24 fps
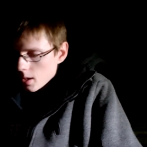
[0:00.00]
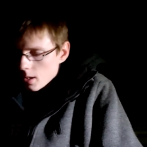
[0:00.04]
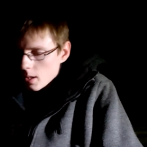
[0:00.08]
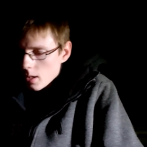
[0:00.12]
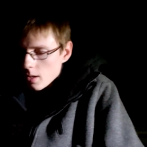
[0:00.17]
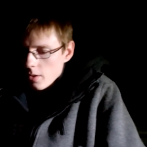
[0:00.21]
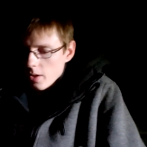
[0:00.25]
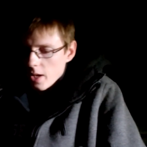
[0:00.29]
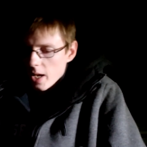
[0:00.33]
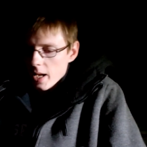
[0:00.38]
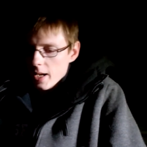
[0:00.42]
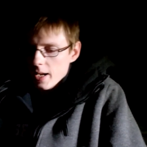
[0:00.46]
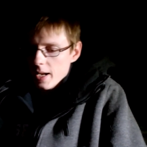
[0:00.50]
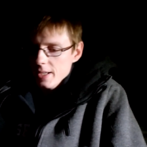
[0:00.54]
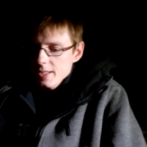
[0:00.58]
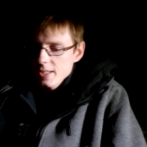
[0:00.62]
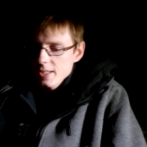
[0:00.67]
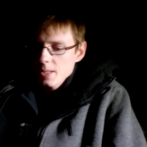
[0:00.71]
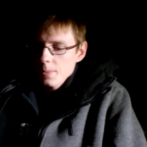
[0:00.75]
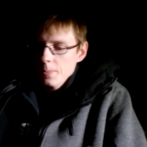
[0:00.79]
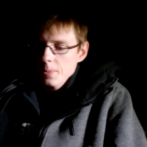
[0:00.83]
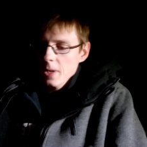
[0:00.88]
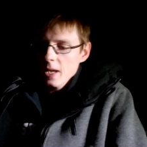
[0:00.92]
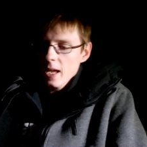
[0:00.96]
Okay,
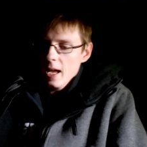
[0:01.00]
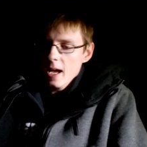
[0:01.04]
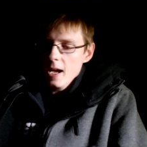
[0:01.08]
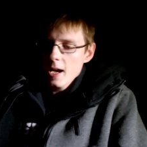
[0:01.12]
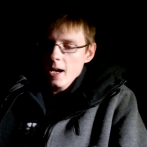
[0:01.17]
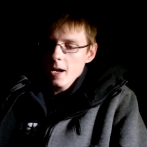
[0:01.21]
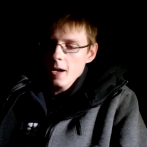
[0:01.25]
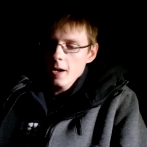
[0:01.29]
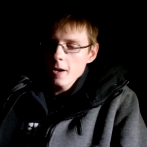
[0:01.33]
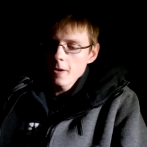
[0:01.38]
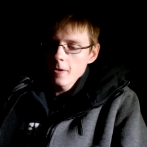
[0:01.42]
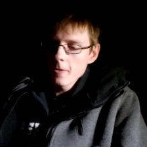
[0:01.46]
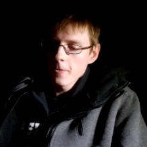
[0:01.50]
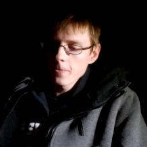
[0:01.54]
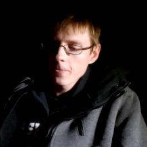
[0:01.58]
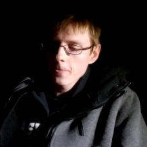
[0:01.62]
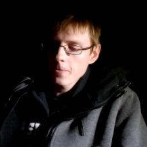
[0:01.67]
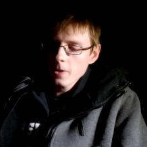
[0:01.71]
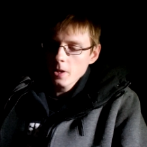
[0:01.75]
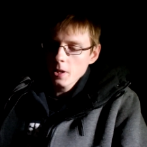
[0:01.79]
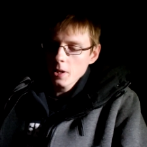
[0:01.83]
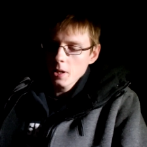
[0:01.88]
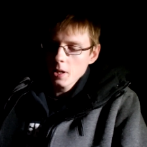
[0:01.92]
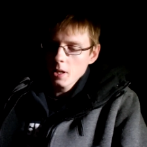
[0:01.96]
next up we have,
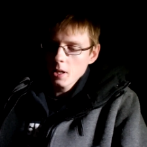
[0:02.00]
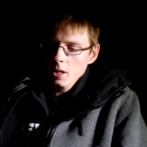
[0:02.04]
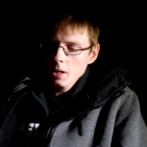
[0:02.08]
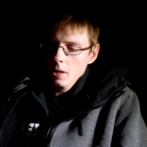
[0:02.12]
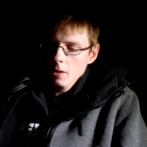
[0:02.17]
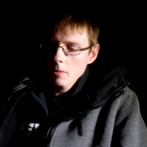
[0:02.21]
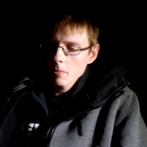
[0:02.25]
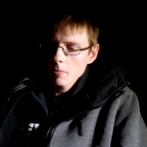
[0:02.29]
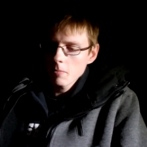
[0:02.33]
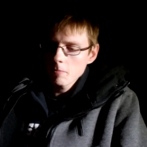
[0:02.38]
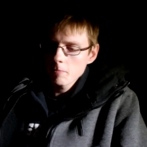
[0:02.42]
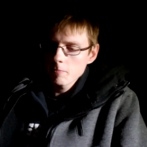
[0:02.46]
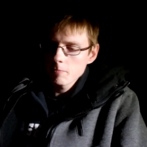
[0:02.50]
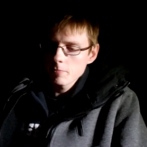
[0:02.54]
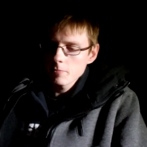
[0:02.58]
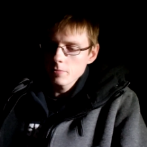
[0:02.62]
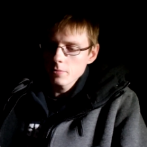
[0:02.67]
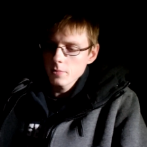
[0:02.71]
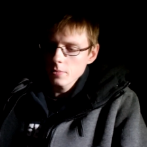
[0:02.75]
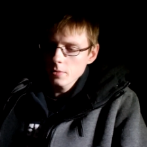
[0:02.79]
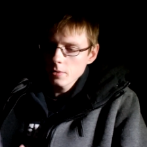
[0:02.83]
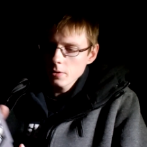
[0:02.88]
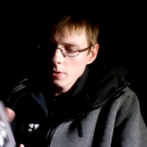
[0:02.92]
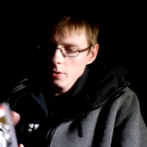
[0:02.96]
uh,
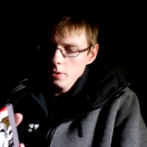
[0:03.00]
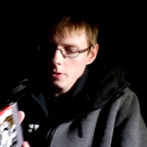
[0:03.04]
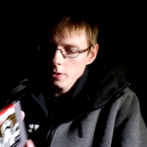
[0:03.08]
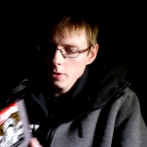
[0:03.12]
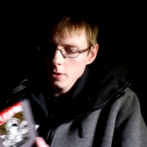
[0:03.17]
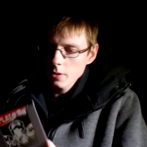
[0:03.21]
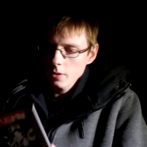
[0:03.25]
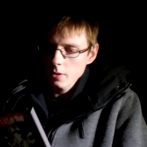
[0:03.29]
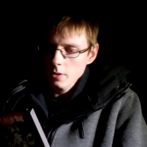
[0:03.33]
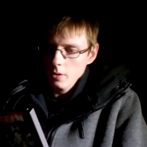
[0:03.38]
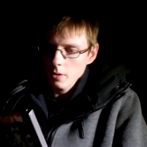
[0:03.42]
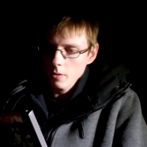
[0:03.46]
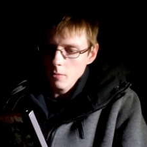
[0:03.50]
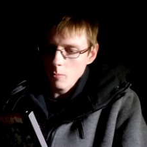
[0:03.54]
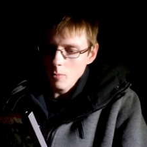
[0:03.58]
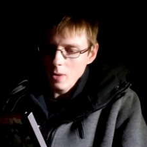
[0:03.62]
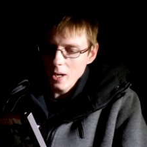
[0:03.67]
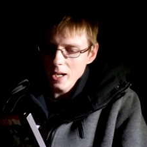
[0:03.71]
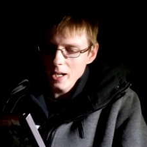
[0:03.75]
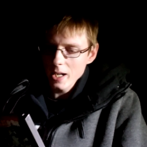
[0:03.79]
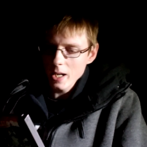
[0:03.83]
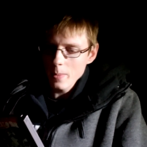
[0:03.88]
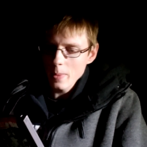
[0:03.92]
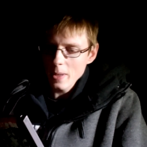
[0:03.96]
uh,
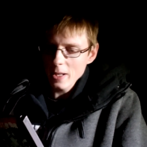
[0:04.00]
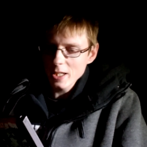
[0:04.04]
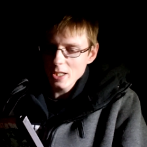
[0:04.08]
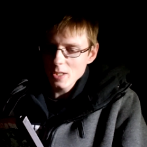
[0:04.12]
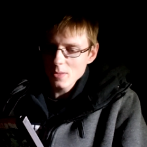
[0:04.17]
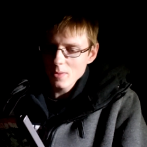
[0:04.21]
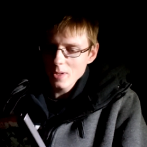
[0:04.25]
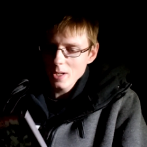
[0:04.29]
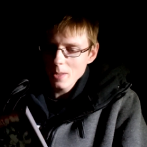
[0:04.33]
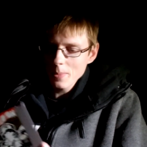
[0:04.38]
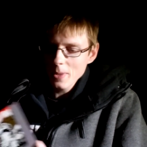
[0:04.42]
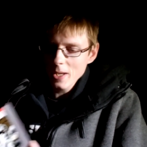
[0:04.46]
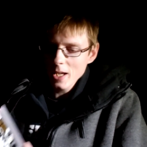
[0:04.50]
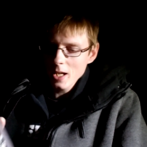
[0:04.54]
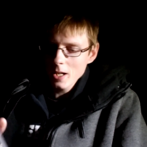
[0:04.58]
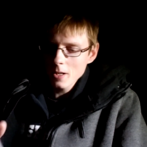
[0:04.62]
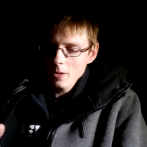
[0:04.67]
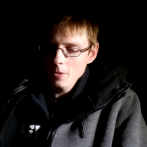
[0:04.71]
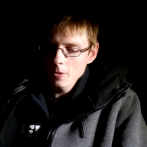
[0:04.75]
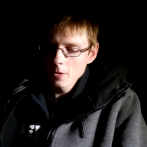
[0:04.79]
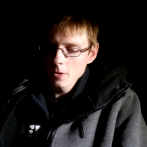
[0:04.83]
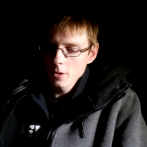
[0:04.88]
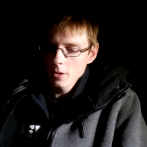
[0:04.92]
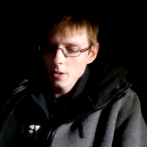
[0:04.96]
why did I pick this one up
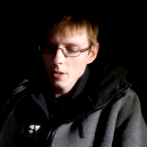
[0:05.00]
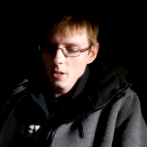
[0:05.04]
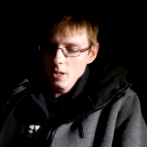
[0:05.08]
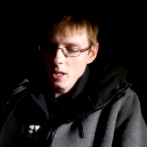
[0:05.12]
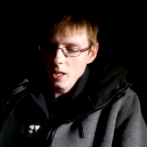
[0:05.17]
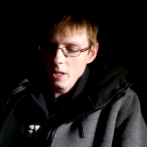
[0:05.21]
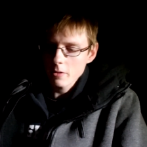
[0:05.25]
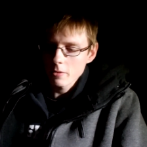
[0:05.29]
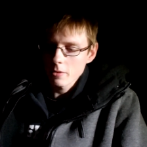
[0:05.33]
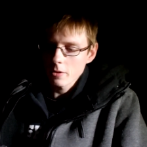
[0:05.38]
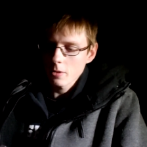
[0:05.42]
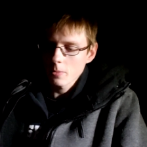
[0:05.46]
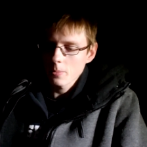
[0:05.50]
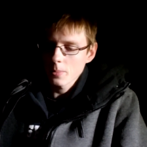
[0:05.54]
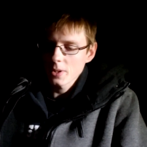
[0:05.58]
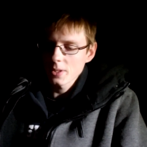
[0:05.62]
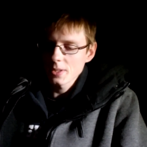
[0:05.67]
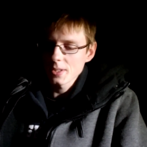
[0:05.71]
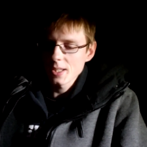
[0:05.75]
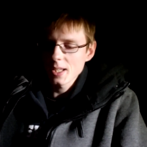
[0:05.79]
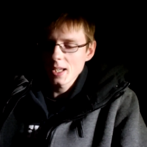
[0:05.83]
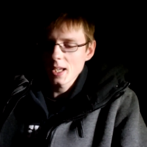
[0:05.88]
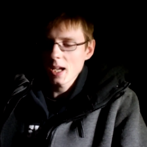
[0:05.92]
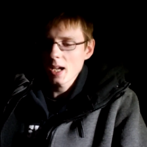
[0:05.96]
again? I don't know,
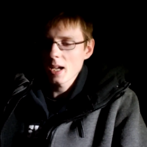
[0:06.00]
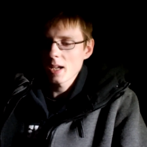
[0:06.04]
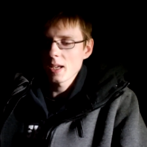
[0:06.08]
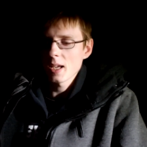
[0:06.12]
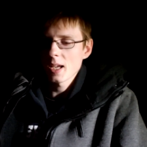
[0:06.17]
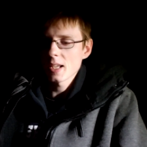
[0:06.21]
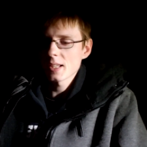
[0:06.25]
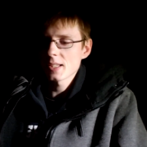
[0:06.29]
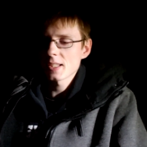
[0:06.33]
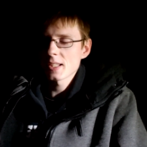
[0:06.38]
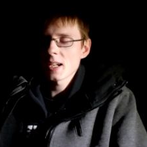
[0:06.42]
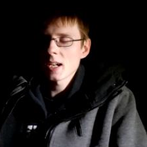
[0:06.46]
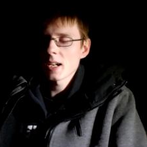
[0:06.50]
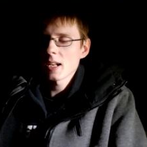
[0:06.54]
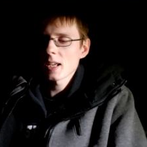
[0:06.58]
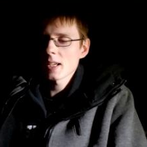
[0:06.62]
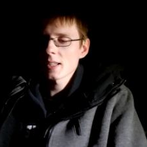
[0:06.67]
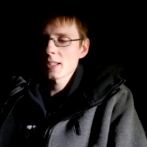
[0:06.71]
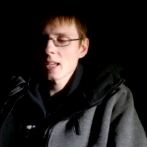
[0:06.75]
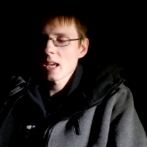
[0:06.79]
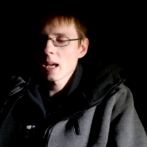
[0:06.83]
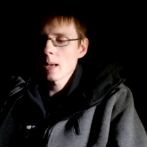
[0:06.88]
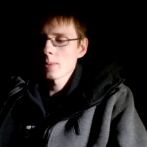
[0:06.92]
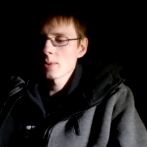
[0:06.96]
but hey, it's an
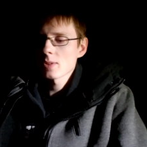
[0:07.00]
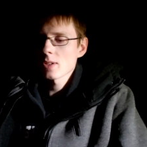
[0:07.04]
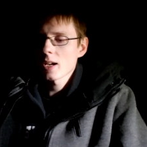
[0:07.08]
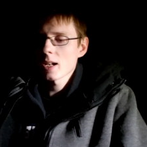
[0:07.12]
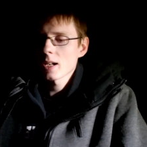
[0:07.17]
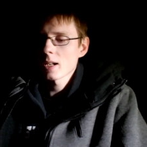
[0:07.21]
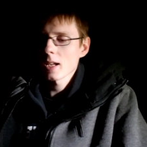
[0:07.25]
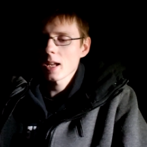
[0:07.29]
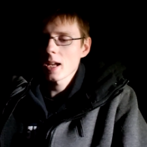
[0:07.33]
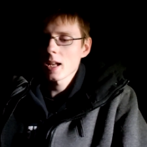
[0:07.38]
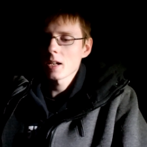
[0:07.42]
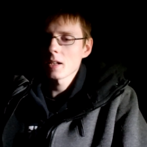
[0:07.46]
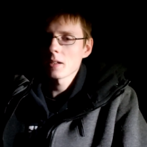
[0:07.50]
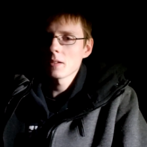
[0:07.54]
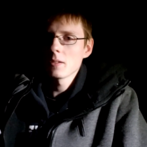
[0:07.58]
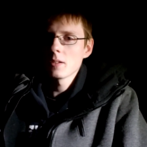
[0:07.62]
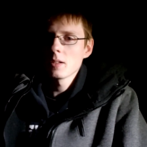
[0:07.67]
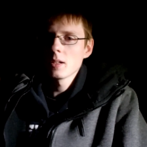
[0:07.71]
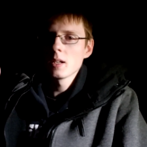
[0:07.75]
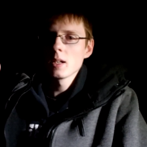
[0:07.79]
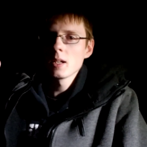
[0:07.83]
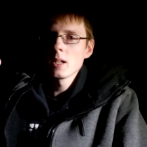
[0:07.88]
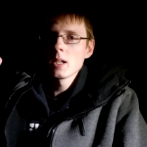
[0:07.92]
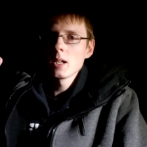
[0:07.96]
NES game, so I had to get it.
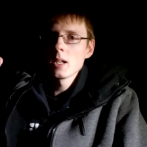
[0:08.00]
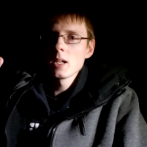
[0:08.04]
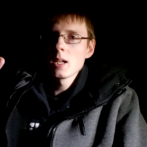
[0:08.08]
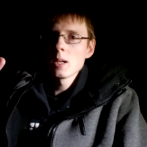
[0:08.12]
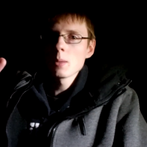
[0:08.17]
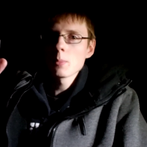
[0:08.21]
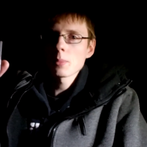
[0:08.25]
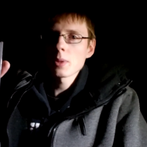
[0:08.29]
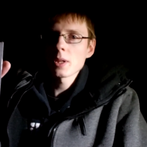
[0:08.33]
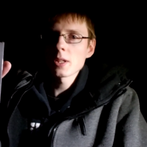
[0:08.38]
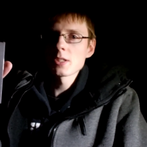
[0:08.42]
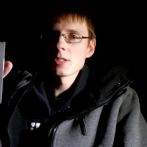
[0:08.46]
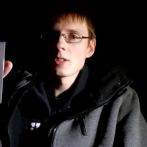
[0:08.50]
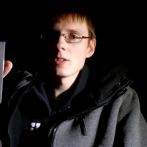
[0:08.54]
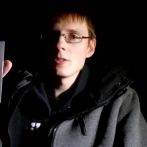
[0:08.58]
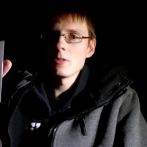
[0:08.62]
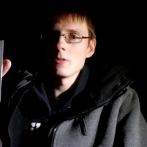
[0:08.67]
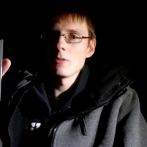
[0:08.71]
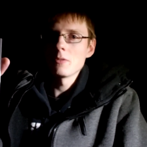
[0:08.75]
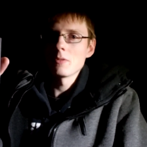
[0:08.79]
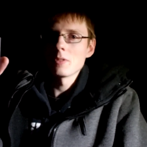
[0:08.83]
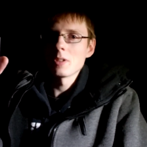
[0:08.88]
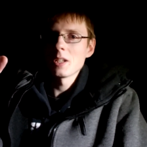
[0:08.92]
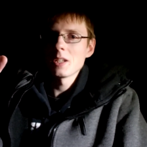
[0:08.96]

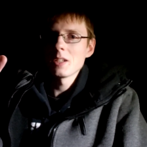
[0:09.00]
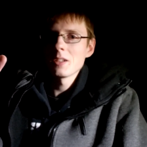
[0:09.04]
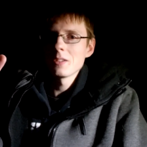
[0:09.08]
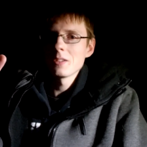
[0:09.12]
Platoon.